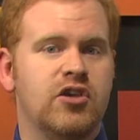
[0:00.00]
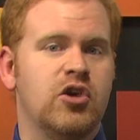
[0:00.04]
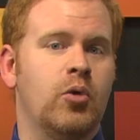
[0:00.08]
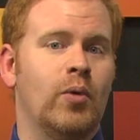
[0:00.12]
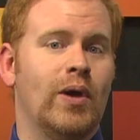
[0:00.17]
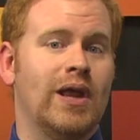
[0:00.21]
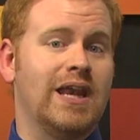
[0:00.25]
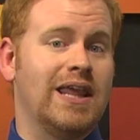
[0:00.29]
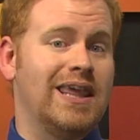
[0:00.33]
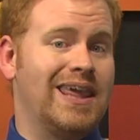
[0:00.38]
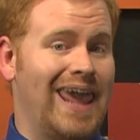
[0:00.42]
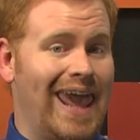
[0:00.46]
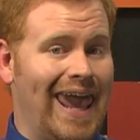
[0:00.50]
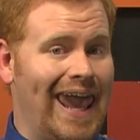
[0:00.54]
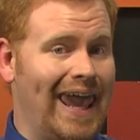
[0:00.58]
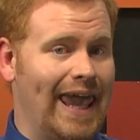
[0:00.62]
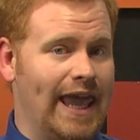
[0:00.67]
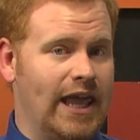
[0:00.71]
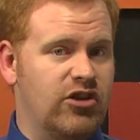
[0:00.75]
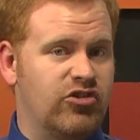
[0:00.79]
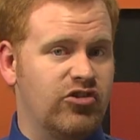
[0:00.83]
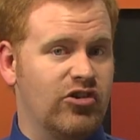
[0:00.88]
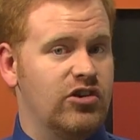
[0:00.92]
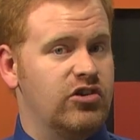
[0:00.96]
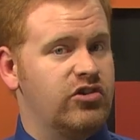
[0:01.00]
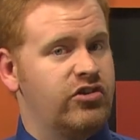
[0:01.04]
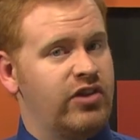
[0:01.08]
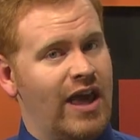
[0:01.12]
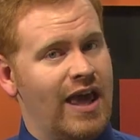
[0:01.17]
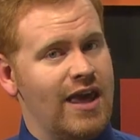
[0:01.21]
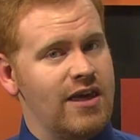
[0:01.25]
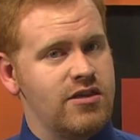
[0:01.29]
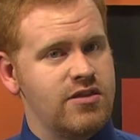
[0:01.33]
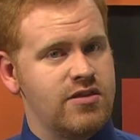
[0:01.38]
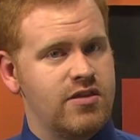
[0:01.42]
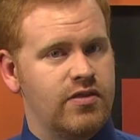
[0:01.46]
you engage and
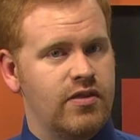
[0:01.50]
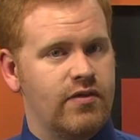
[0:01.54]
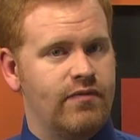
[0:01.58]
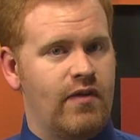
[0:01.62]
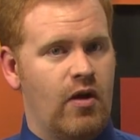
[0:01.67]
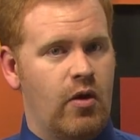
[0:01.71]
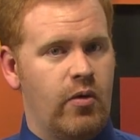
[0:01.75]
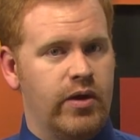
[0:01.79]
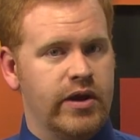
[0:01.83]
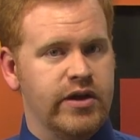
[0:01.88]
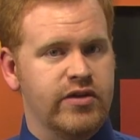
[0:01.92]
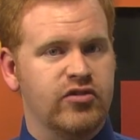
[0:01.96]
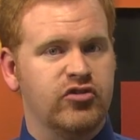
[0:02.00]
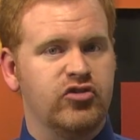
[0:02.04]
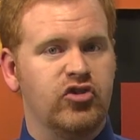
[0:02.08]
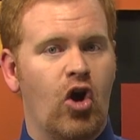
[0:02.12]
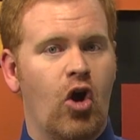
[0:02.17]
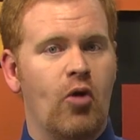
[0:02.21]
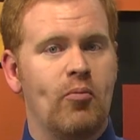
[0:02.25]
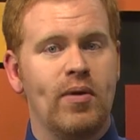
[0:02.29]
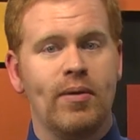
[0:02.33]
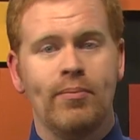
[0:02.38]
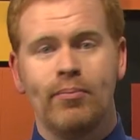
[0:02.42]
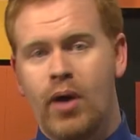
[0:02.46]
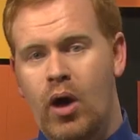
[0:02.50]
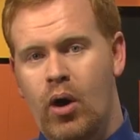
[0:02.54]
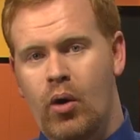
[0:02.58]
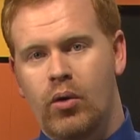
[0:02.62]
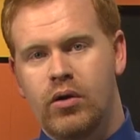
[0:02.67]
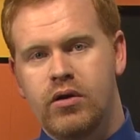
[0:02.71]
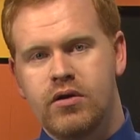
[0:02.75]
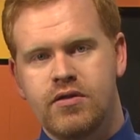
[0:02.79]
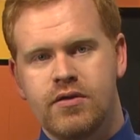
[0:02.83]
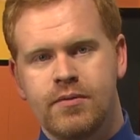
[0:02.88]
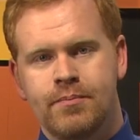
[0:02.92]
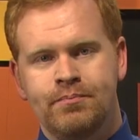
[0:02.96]
test the various Darbee
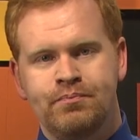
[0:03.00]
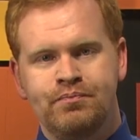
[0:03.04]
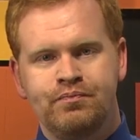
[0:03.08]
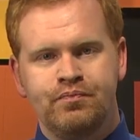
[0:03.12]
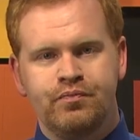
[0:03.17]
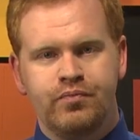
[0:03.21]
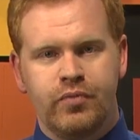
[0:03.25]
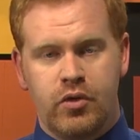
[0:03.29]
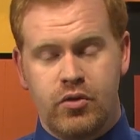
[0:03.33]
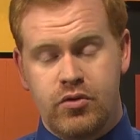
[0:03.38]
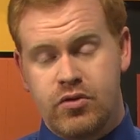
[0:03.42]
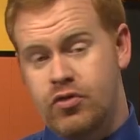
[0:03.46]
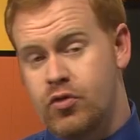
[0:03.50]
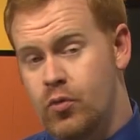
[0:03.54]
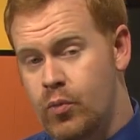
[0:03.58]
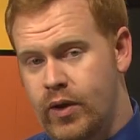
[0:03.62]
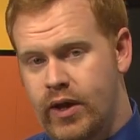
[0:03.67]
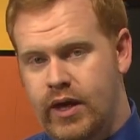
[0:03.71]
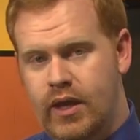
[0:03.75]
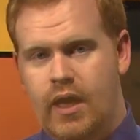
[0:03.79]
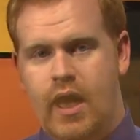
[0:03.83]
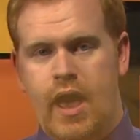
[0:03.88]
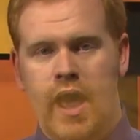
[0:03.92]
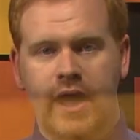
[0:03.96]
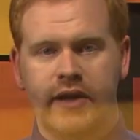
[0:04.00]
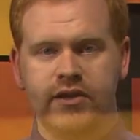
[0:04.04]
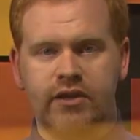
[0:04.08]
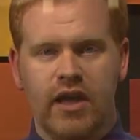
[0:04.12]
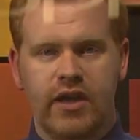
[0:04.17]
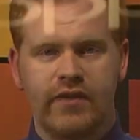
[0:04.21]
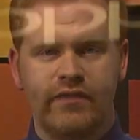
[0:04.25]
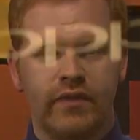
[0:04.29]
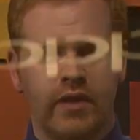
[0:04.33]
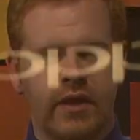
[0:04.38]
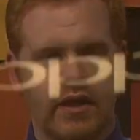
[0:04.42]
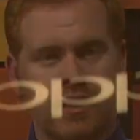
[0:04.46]
modes. There's three, high
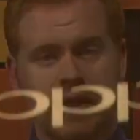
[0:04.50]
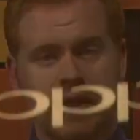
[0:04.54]
def,